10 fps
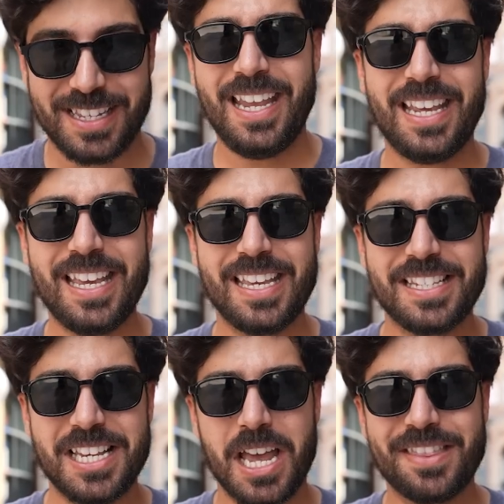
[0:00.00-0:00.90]
It
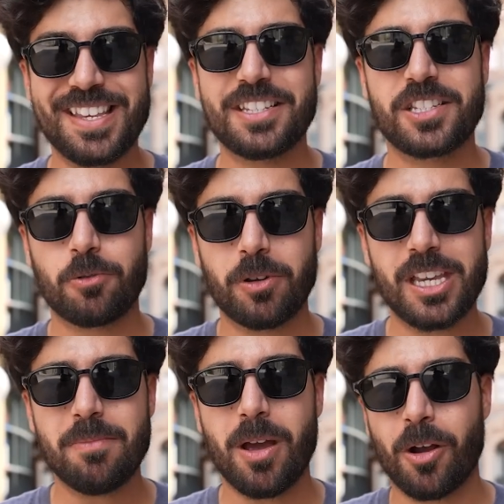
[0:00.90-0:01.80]
is the Scream